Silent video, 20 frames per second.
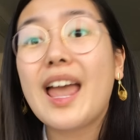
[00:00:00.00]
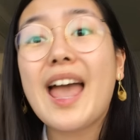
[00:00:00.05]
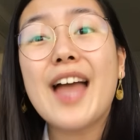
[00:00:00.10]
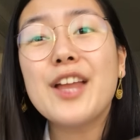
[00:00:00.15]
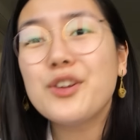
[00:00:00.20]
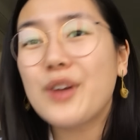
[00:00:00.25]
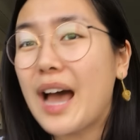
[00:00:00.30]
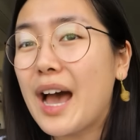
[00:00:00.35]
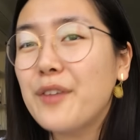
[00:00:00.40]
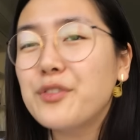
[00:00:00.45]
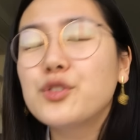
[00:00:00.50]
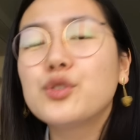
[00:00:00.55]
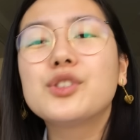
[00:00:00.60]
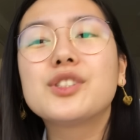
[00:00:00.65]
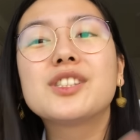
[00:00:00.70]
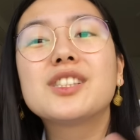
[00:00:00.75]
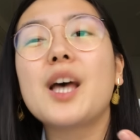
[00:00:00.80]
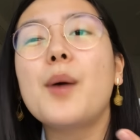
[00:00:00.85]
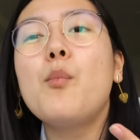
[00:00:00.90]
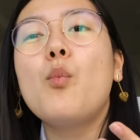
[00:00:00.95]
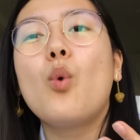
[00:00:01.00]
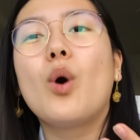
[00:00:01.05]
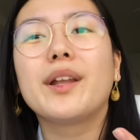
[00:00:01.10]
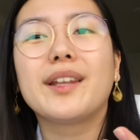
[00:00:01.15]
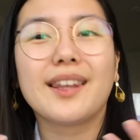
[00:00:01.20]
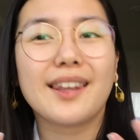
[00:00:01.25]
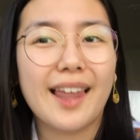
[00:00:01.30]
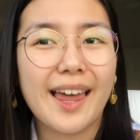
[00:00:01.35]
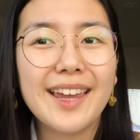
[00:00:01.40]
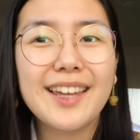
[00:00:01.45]
and you have to
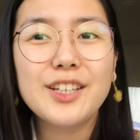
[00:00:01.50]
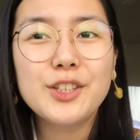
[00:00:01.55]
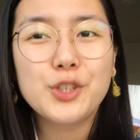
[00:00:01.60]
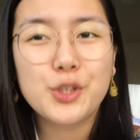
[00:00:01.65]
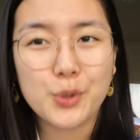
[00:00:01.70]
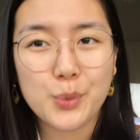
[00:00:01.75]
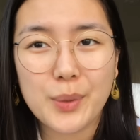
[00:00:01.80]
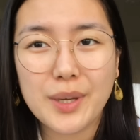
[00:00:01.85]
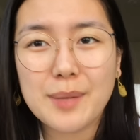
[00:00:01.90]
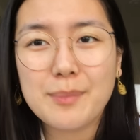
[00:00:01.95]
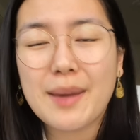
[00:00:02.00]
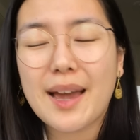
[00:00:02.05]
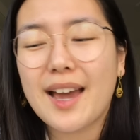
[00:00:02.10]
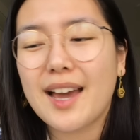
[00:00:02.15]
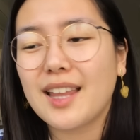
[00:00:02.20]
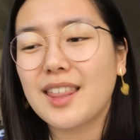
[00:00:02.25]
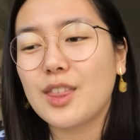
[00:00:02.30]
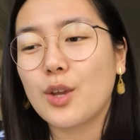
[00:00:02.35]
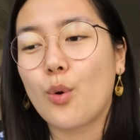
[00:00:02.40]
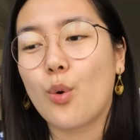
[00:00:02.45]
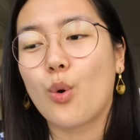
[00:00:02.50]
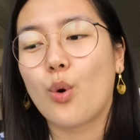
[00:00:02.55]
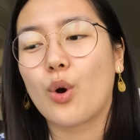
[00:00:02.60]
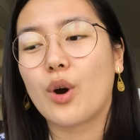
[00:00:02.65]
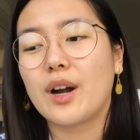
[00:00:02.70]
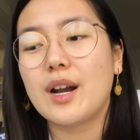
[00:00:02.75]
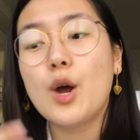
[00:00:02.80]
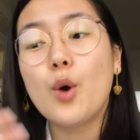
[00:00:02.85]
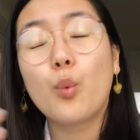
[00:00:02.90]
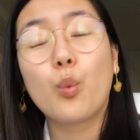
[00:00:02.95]
somewhat like doing math
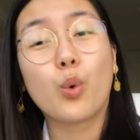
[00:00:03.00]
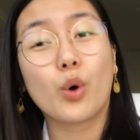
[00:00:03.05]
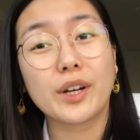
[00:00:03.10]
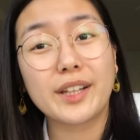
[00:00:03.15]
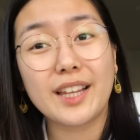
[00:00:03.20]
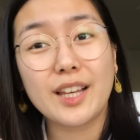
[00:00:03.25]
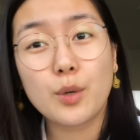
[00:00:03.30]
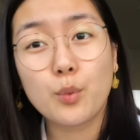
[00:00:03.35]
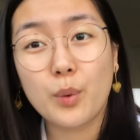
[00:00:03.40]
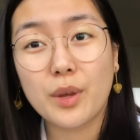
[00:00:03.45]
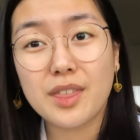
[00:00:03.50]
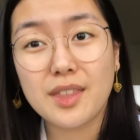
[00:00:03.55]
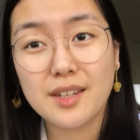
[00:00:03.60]
or working with